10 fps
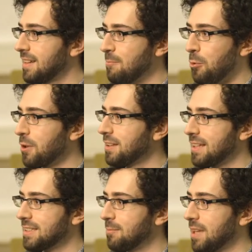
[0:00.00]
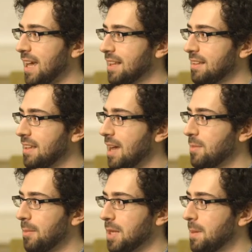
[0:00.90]
important, and it seemed like at the time
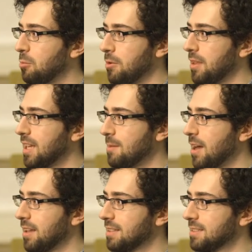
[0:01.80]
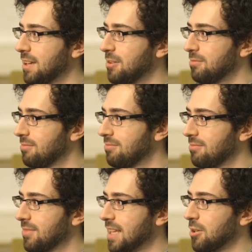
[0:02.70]
not many people were thinking about it. So mm-hmm.
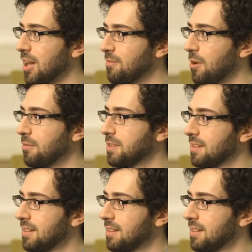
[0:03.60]
that's how I got involved.